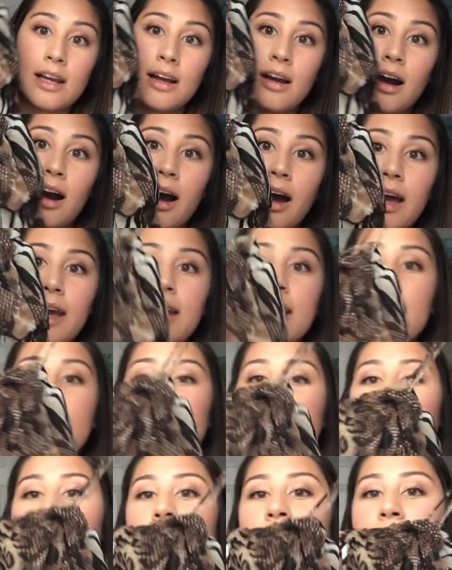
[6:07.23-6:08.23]
I got.
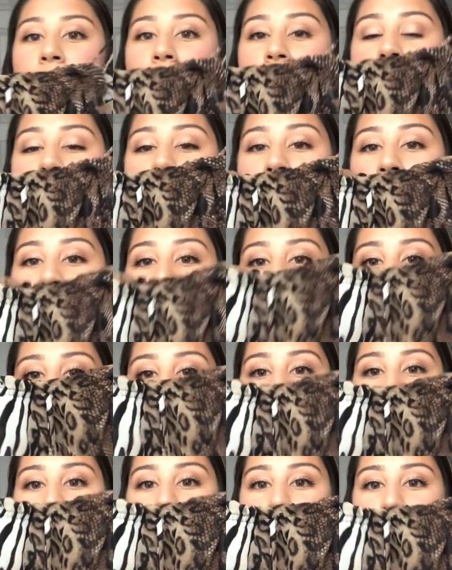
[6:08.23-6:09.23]
It's this like
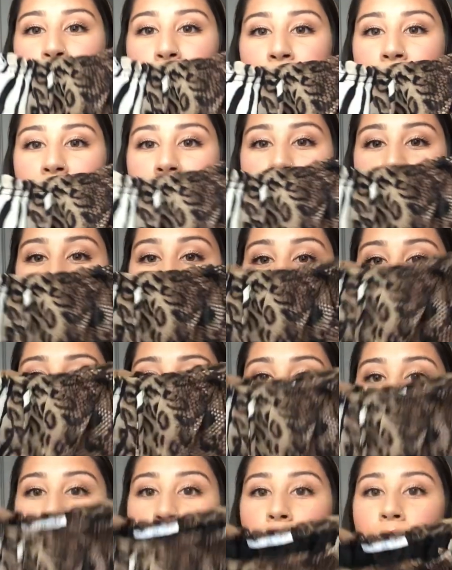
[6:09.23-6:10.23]
animal print, like
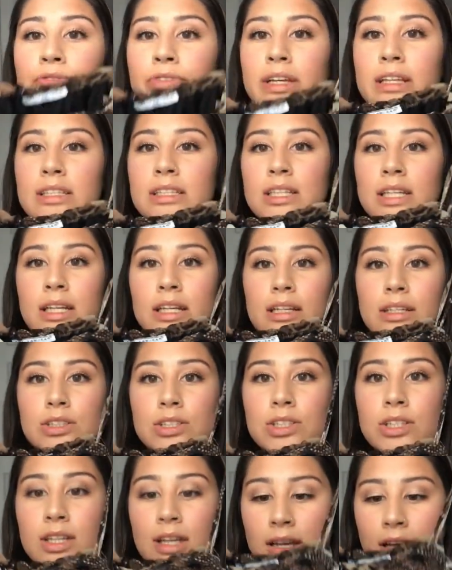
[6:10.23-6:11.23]
super
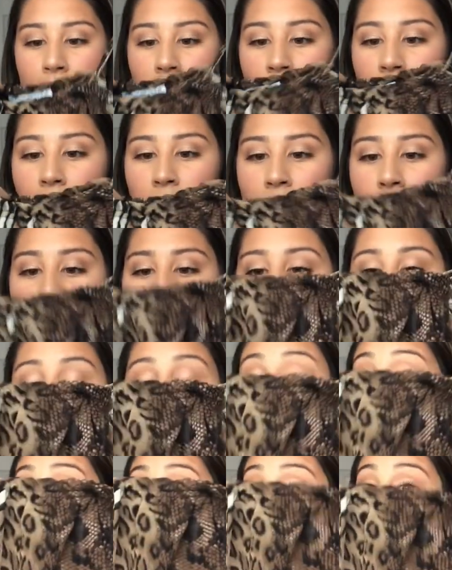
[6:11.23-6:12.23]
vintage, but
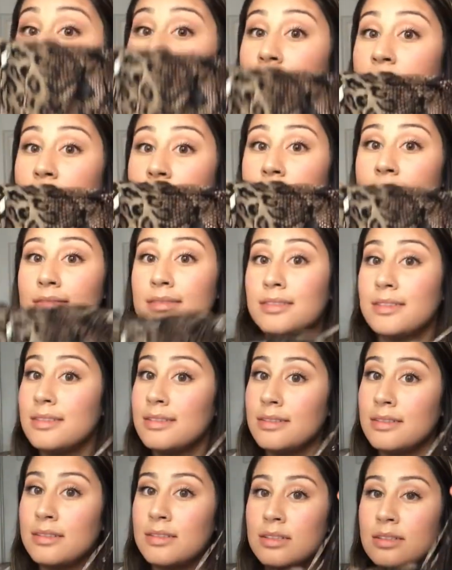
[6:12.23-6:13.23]
it's pretty,
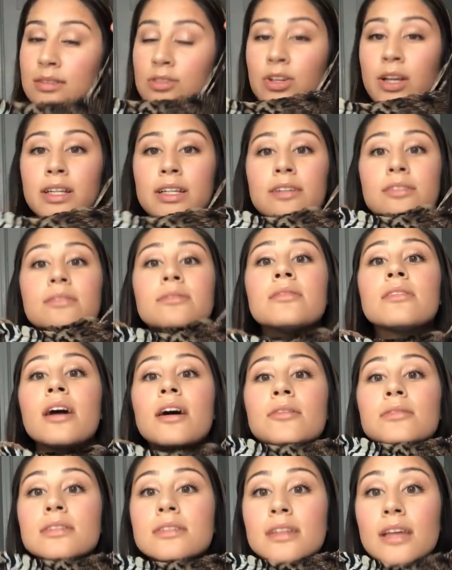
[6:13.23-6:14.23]
it's trendy,
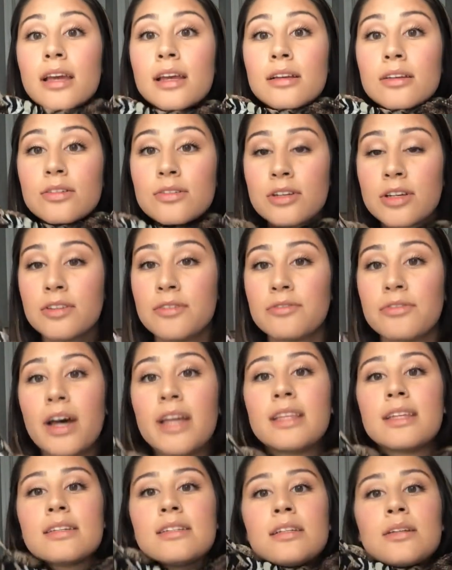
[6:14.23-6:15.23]
I would say. You could
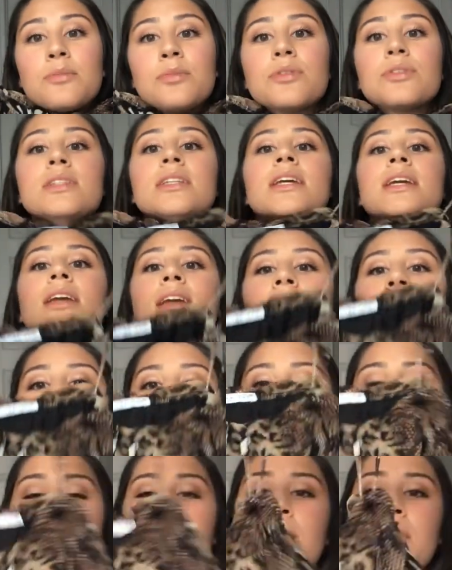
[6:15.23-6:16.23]
find this in a boutique.
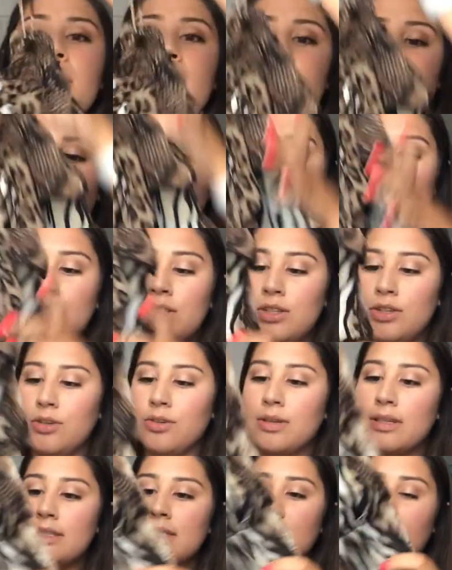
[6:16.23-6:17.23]
But what I like to
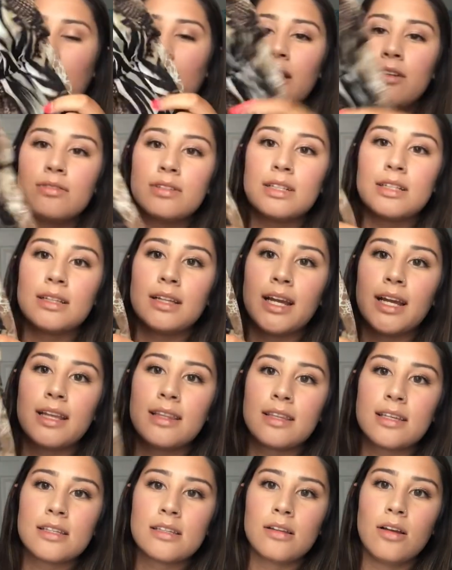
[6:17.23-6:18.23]
do is, I don't really
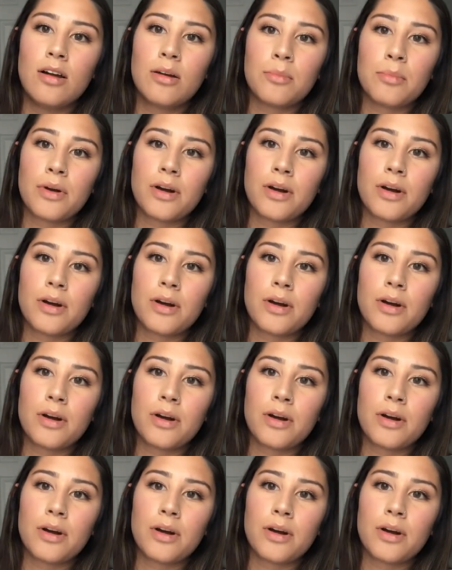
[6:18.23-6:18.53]
like this long